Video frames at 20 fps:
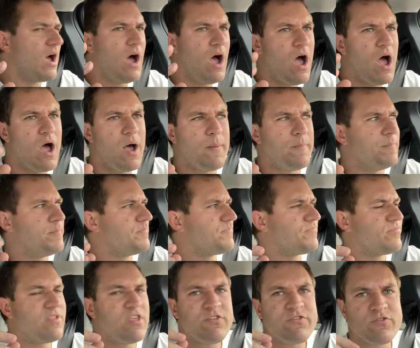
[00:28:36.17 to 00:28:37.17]
Um,
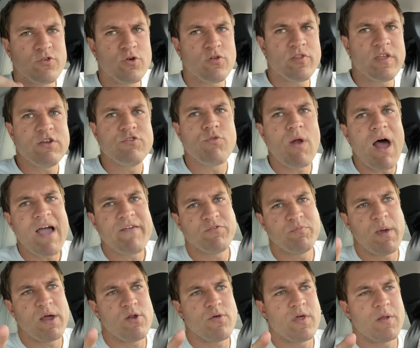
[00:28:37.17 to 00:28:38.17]
this certainly drives
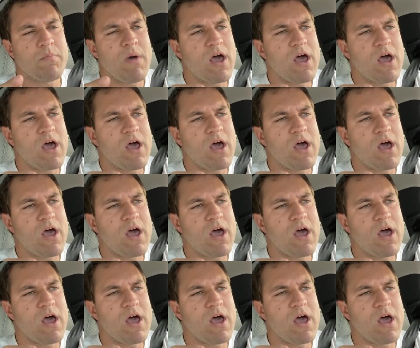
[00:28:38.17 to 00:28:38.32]
better than